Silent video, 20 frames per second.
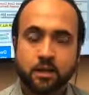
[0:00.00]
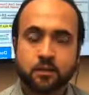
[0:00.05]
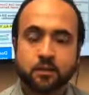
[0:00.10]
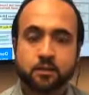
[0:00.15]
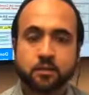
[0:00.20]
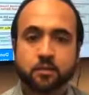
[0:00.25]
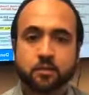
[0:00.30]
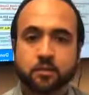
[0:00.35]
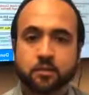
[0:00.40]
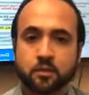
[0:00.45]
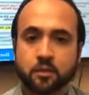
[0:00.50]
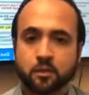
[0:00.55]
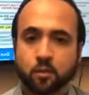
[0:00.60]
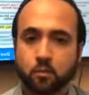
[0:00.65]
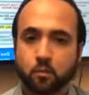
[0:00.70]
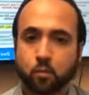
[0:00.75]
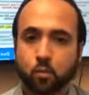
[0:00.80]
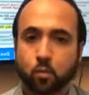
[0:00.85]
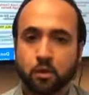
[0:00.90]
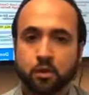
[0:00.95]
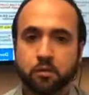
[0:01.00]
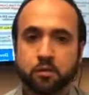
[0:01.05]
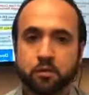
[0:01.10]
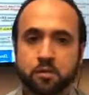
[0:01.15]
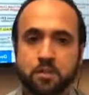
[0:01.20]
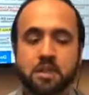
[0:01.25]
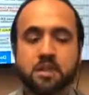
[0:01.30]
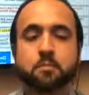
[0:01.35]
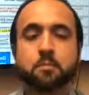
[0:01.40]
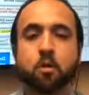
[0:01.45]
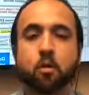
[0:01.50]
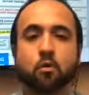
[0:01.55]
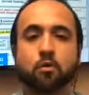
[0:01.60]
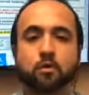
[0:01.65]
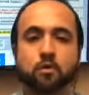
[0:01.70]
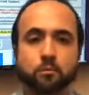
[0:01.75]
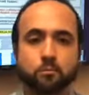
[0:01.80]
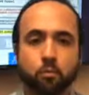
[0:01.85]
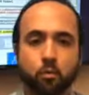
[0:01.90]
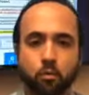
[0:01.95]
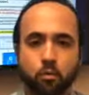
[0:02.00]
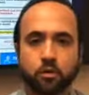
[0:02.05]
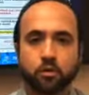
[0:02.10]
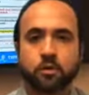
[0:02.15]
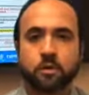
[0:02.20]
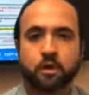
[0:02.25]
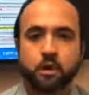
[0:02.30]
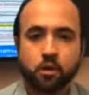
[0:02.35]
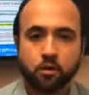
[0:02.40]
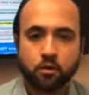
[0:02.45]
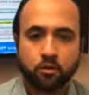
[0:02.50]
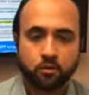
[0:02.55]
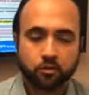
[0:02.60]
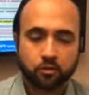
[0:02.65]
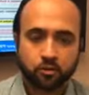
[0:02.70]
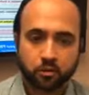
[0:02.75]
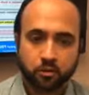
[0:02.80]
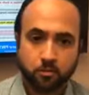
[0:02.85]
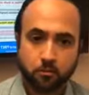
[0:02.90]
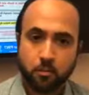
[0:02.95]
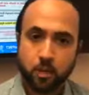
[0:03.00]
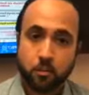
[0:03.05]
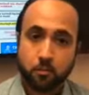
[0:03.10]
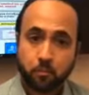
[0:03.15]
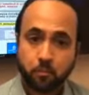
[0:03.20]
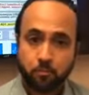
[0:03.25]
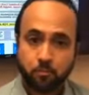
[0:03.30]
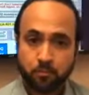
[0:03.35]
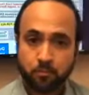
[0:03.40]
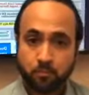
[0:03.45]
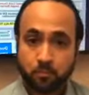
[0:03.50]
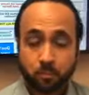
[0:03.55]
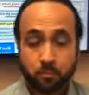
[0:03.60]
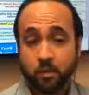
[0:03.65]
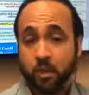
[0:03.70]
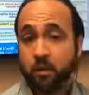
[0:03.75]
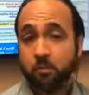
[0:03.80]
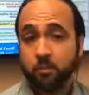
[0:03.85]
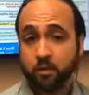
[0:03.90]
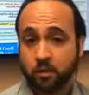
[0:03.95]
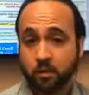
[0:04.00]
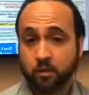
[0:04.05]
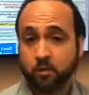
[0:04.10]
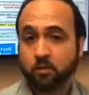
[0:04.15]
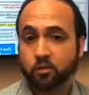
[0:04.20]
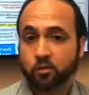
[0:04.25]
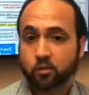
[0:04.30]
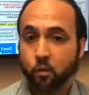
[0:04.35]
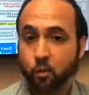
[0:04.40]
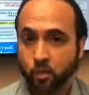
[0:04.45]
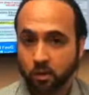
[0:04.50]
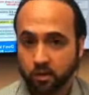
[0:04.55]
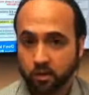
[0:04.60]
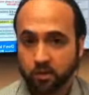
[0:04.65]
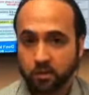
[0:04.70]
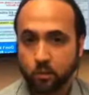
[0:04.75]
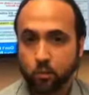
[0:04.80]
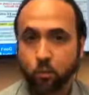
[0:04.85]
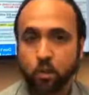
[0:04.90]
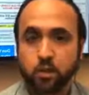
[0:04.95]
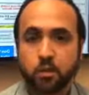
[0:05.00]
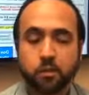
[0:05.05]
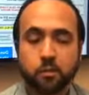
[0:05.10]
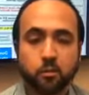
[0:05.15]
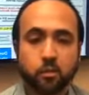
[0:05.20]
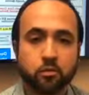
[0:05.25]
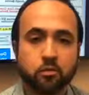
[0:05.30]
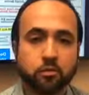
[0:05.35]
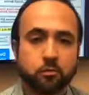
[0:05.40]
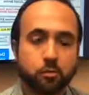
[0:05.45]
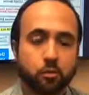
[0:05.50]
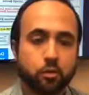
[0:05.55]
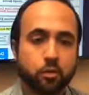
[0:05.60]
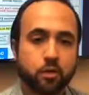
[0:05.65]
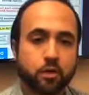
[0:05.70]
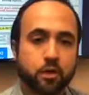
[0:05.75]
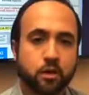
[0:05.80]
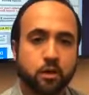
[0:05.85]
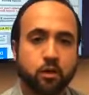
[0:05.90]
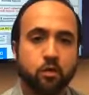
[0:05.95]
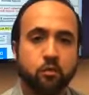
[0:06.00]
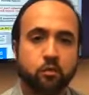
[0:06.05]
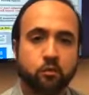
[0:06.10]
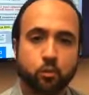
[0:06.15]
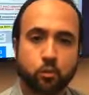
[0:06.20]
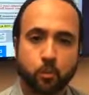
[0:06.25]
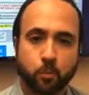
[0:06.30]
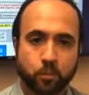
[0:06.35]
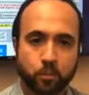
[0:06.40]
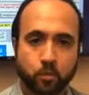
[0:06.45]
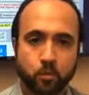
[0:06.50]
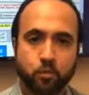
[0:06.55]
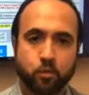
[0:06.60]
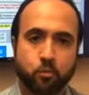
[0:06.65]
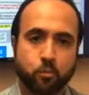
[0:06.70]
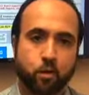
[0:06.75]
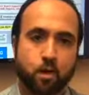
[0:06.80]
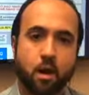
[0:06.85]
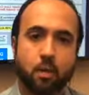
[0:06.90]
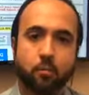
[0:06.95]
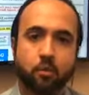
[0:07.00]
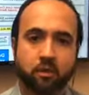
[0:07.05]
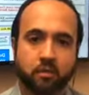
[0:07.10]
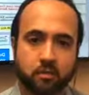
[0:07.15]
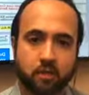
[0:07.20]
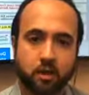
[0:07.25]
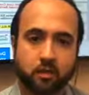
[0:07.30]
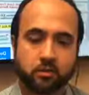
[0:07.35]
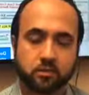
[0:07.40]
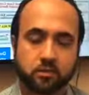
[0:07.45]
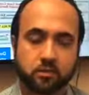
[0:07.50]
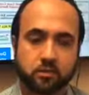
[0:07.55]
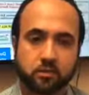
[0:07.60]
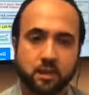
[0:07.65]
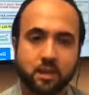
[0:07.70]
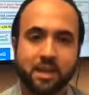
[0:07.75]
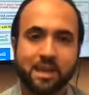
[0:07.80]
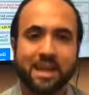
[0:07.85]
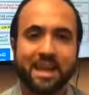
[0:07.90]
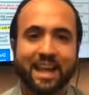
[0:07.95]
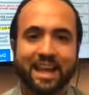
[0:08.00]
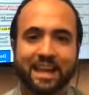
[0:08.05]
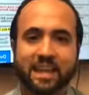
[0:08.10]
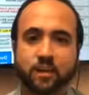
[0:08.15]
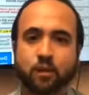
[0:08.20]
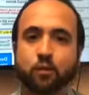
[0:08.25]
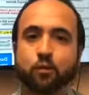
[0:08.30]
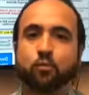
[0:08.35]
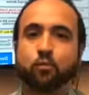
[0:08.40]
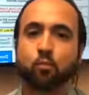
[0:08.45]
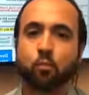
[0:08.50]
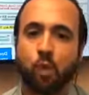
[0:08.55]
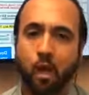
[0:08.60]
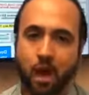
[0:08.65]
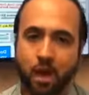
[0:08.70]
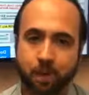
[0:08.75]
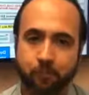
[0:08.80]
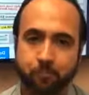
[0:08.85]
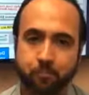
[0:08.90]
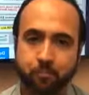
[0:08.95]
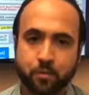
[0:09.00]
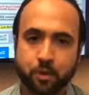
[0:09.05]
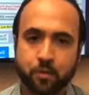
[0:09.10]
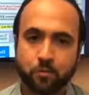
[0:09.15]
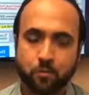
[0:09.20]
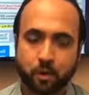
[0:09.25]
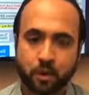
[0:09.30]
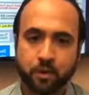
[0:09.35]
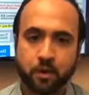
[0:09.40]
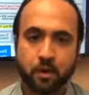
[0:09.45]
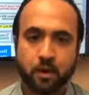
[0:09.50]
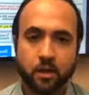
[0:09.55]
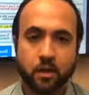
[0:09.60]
This is one of the most important years, in my, in my opinion, historically, one of the most important years to appeal your property taxes. And here's why, right?